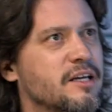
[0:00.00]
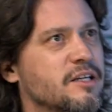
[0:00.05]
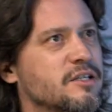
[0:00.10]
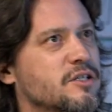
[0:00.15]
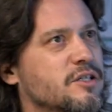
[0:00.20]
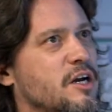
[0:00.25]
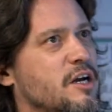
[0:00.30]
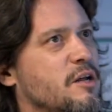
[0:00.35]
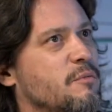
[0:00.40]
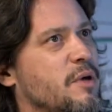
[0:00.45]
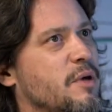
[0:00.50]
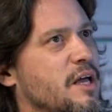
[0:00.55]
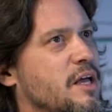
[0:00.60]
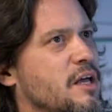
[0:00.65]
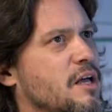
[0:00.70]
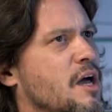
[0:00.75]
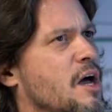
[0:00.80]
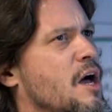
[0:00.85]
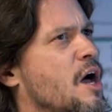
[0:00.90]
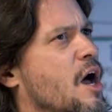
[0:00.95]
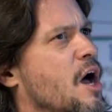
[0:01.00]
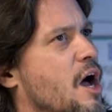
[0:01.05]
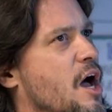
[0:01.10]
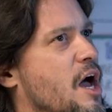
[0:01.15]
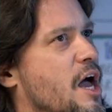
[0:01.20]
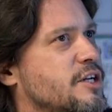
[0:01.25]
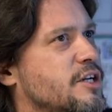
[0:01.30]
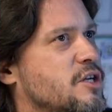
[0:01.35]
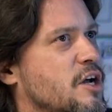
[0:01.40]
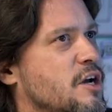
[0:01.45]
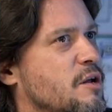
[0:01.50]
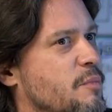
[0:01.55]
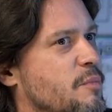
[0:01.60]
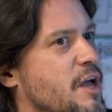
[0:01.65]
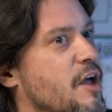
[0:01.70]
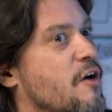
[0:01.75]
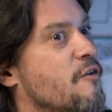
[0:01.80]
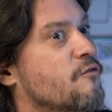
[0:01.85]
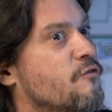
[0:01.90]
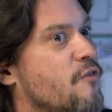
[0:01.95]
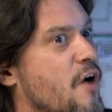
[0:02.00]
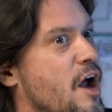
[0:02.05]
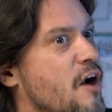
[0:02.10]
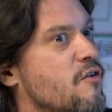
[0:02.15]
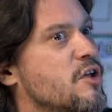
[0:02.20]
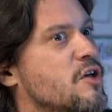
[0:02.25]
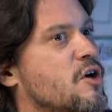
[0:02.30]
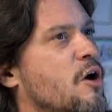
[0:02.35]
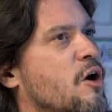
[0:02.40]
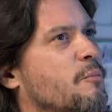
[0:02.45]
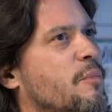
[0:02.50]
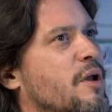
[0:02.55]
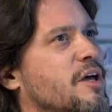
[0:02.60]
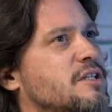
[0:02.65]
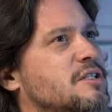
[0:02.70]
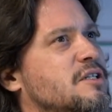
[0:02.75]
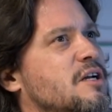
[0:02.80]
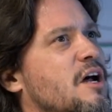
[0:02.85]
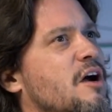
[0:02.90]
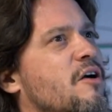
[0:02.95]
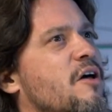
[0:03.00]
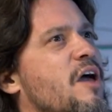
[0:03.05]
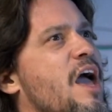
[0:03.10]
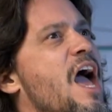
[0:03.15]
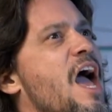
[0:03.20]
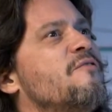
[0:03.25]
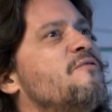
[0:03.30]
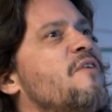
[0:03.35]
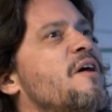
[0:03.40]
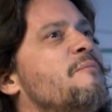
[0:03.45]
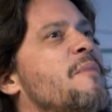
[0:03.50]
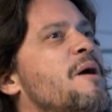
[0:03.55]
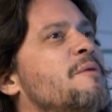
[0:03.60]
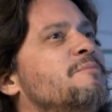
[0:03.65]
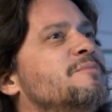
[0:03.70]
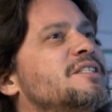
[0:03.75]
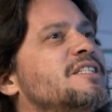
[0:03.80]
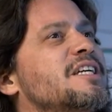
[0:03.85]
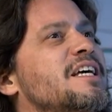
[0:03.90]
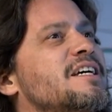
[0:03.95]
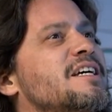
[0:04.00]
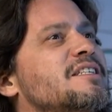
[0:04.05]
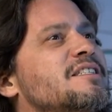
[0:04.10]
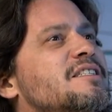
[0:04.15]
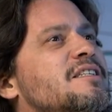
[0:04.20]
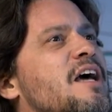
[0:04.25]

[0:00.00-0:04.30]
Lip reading: it's going to be a very complex scenario. FMM6,